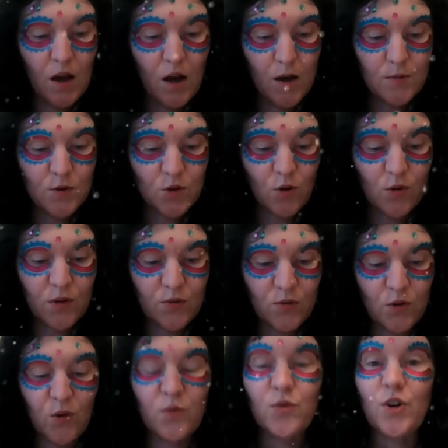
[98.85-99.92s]
I'm sorry for
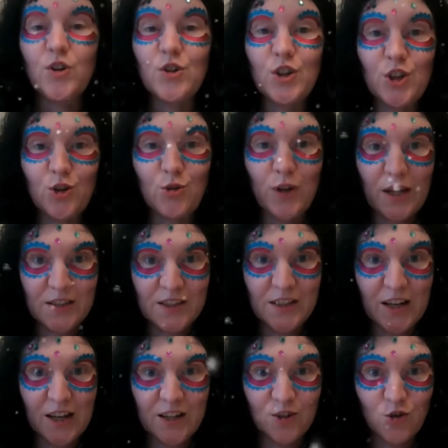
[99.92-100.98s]
not phoning you yesterday.